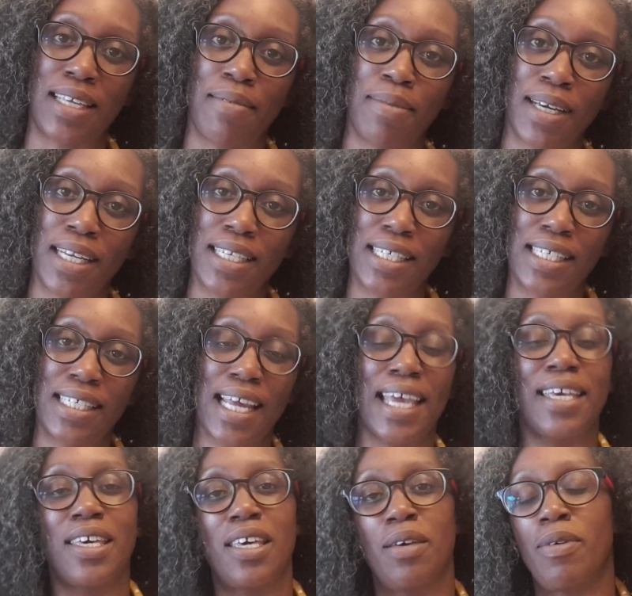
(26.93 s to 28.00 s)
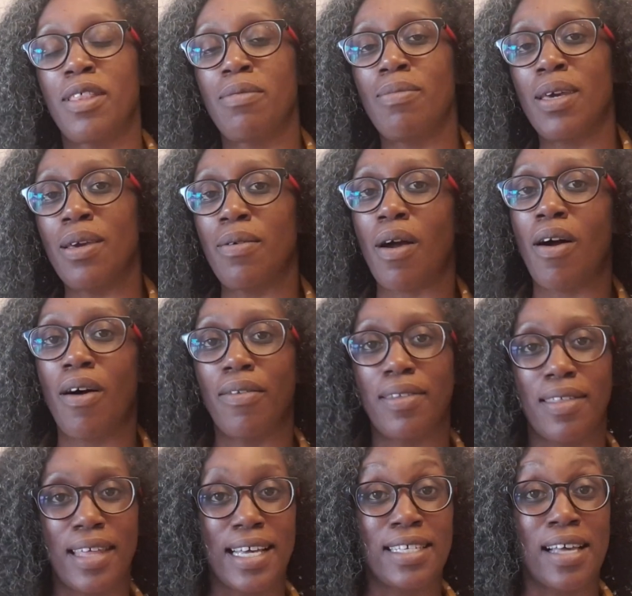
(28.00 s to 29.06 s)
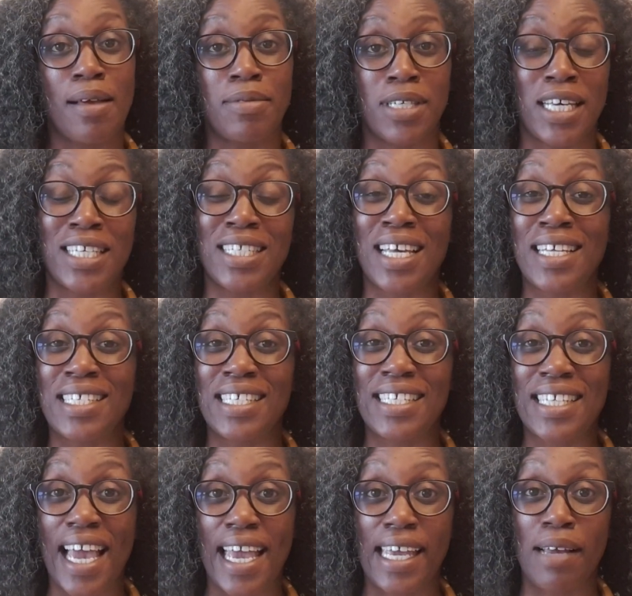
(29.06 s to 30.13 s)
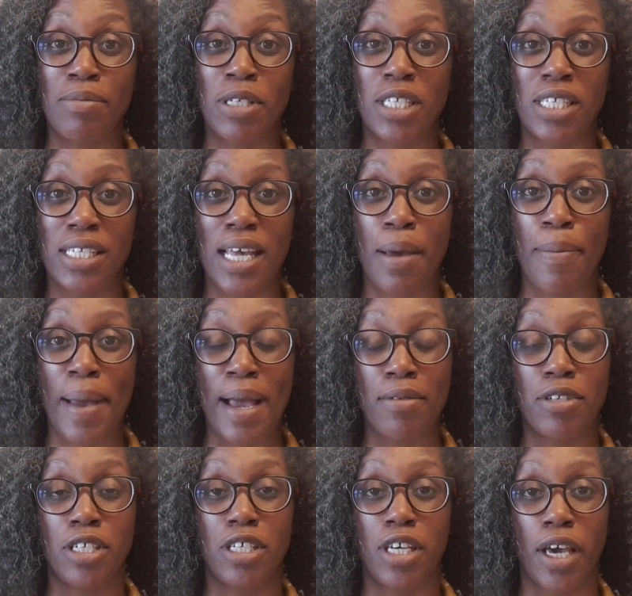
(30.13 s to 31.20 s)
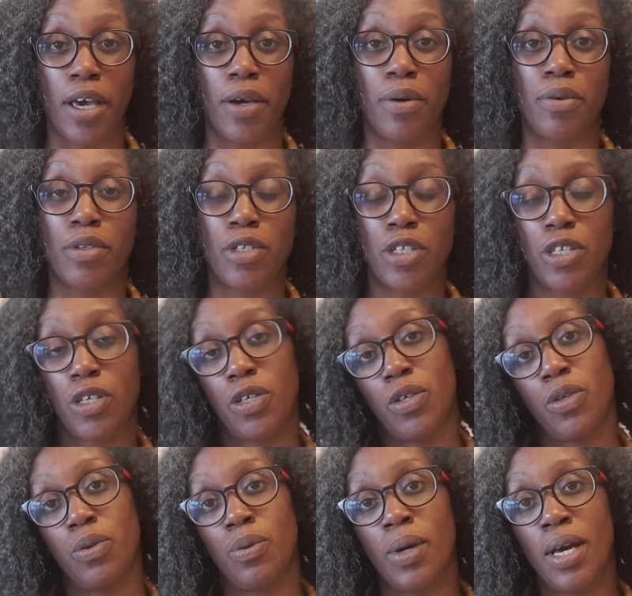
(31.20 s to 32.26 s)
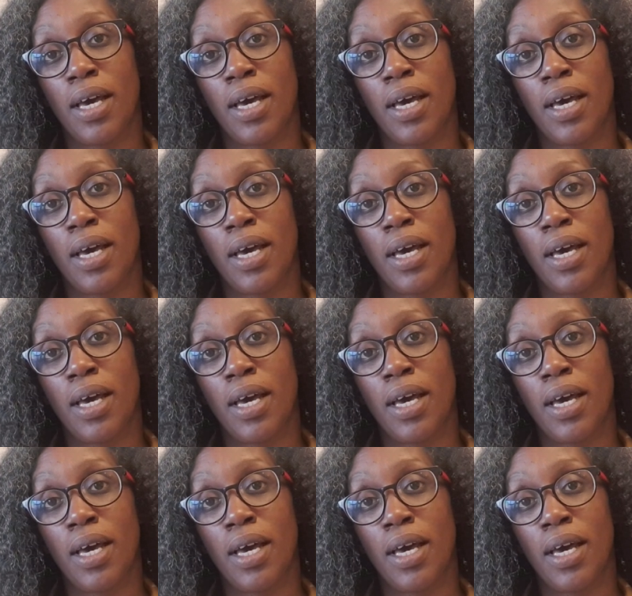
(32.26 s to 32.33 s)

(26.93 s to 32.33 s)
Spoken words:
I'm going to just take you with me on the things that I'm doing. So today I'm just about to go to